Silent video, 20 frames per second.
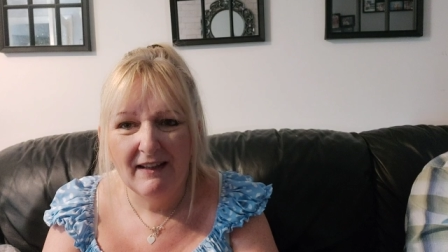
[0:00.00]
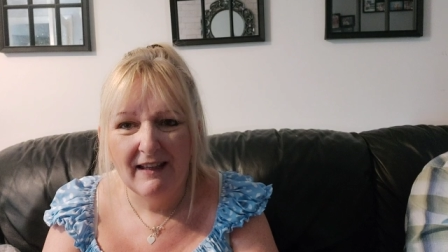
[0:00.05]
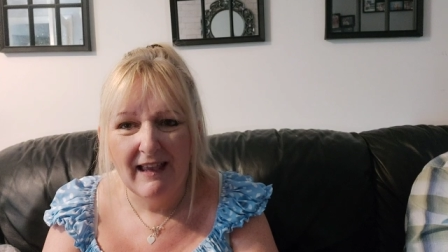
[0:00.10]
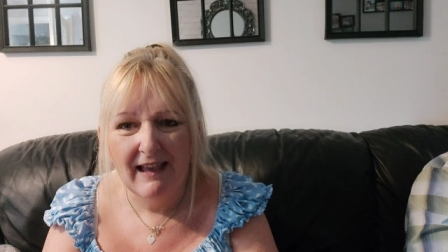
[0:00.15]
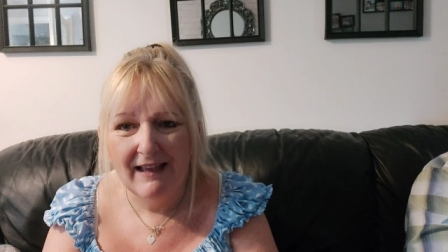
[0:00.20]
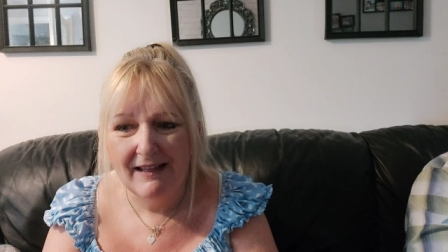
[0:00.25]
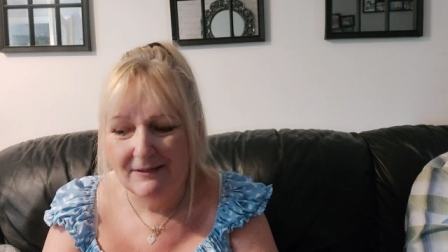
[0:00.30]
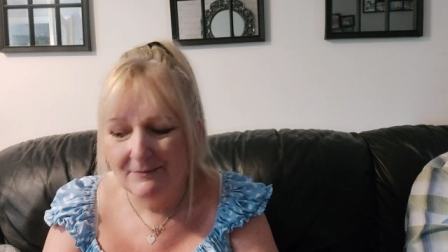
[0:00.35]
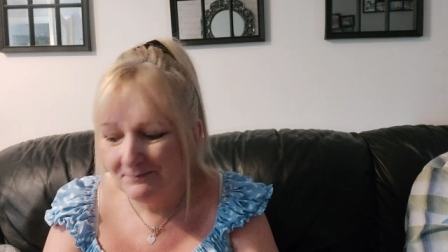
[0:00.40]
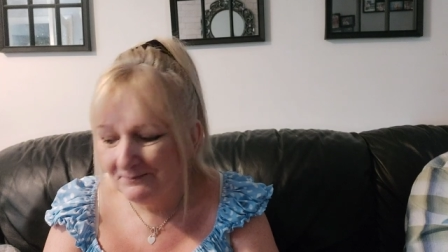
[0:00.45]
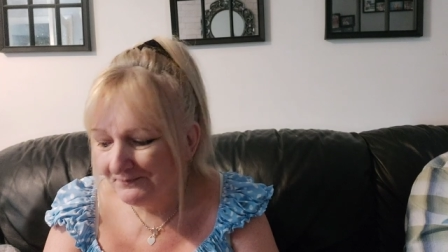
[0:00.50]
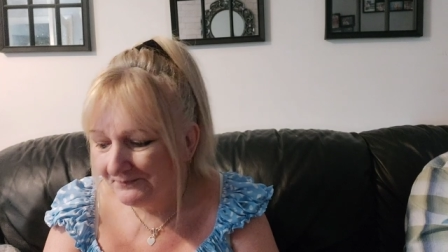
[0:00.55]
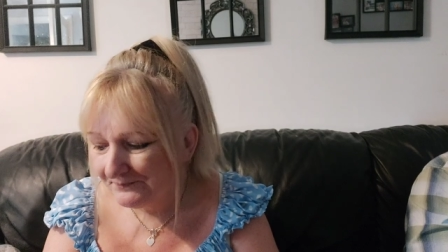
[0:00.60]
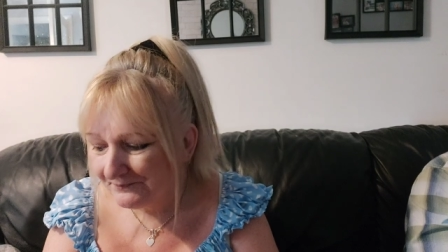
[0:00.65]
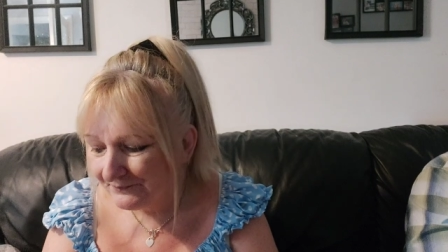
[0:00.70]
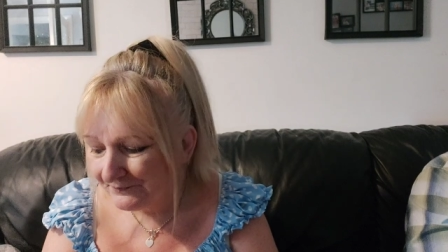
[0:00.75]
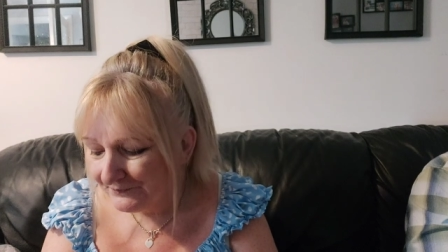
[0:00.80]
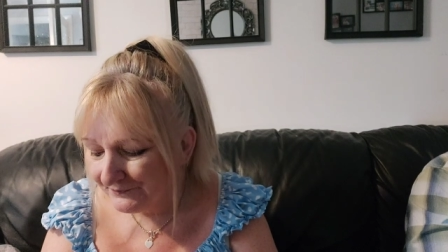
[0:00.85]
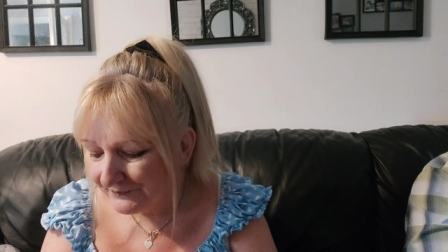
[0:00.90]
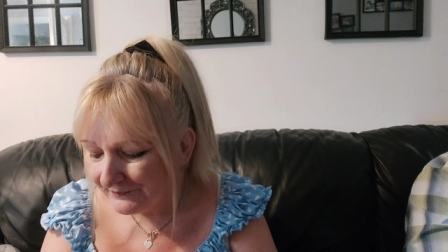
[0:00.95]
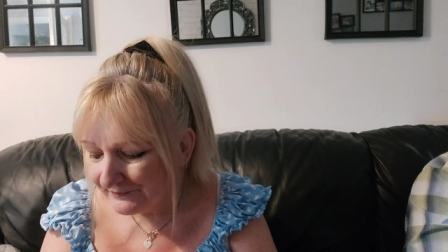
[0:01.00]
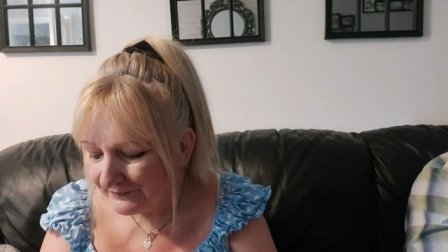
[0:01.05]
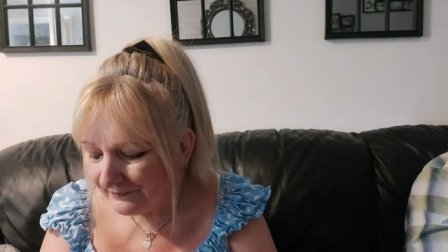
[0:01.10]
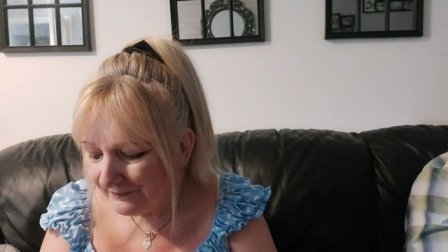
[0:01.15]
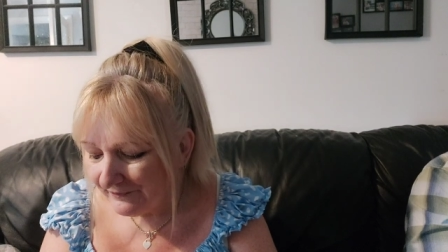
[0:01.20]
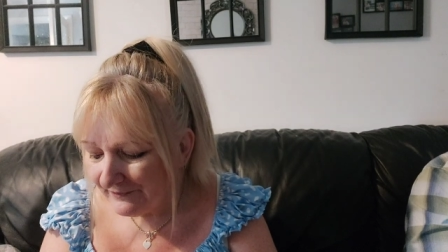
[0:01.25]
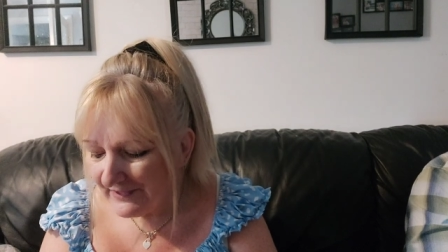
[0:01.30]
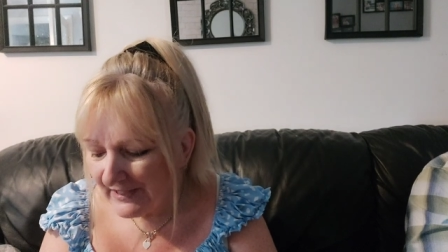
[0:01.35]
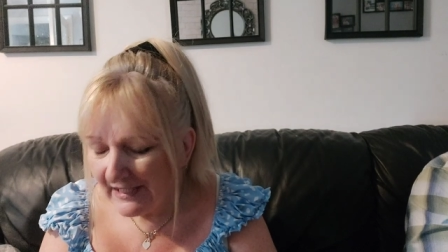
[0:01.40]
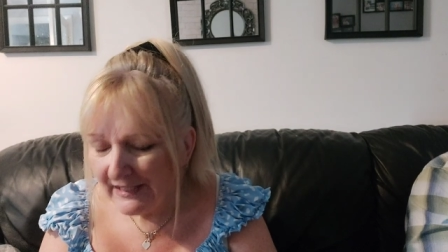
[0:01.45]
again.
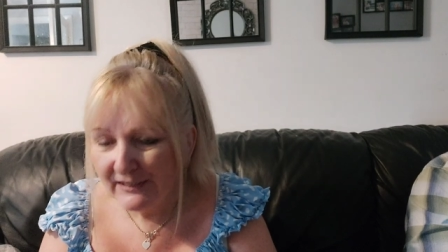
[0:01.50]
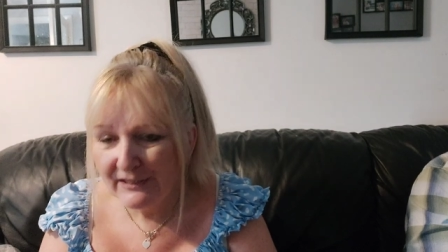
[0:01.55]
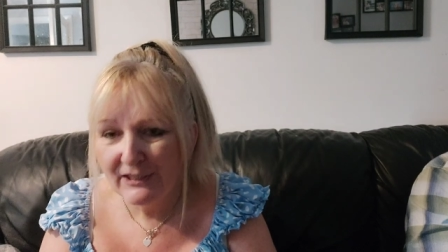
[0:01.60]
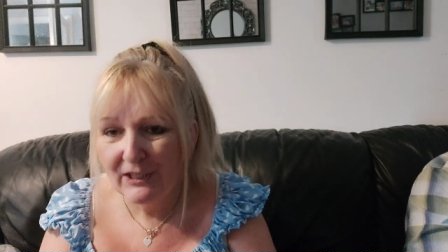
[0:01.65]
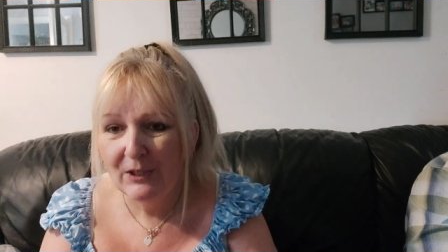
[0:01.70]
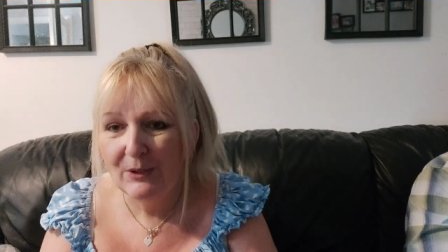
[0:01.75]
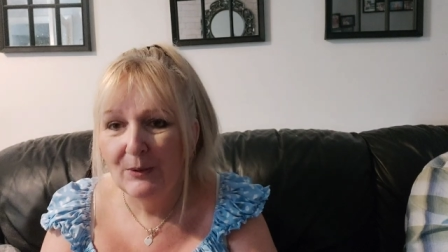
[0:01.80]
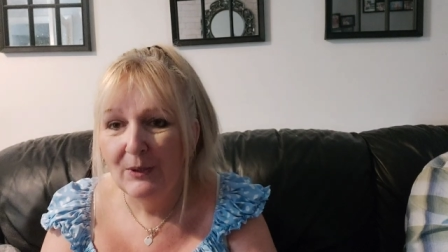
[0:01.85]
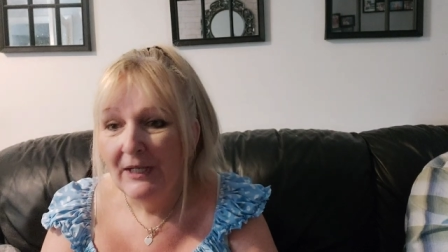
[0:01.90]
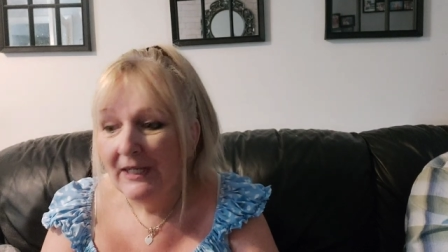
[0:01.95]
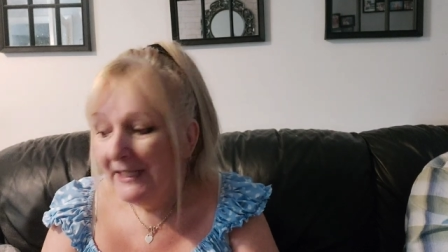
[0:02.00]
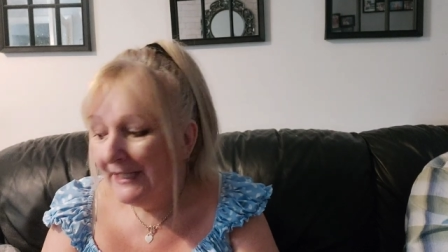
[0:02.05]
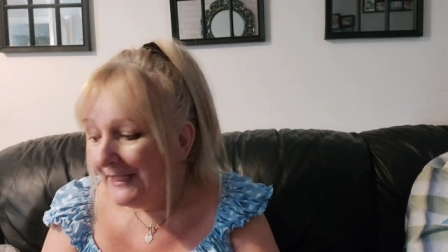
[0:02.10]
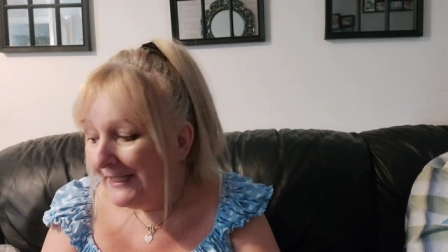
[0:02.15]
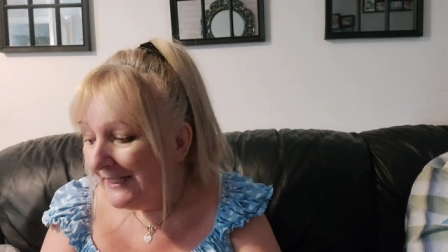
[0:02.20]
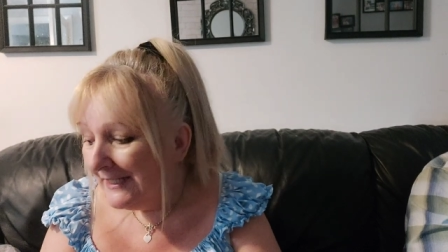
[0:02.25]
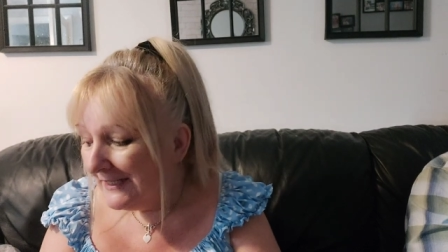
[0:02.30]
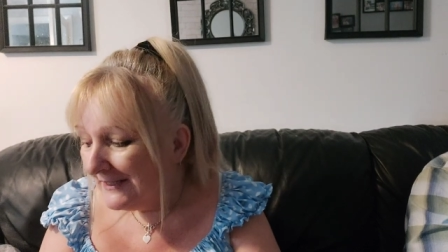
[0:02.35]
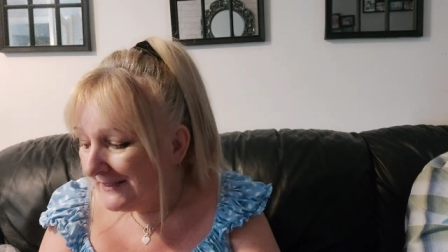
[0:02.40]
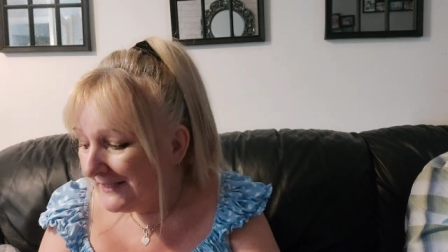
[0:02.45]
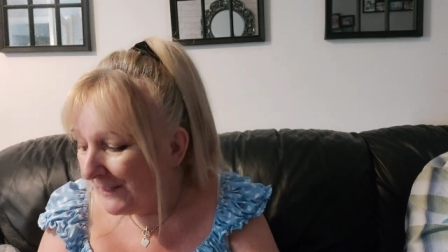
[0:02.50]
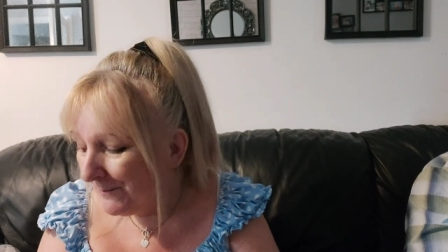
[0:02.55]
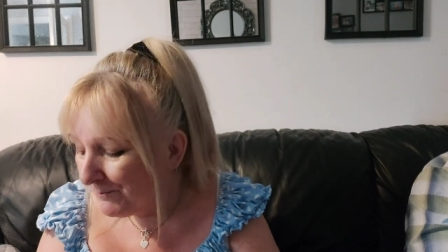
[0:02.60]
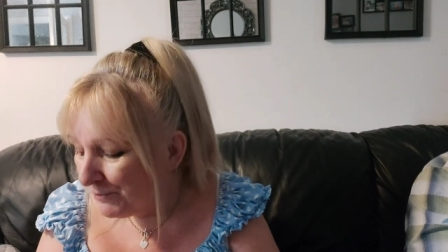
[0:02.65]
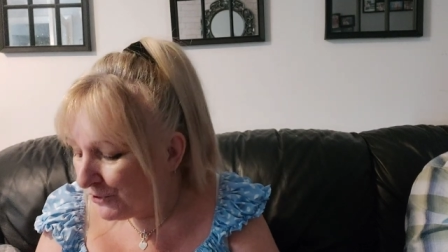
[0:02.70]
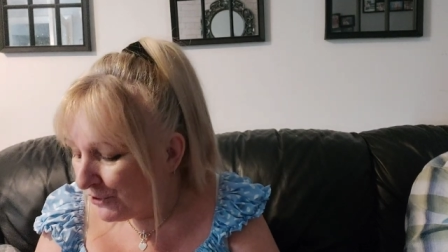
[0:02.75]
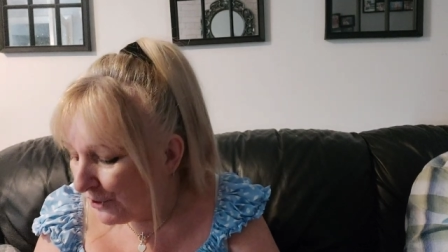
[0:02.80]
So, tip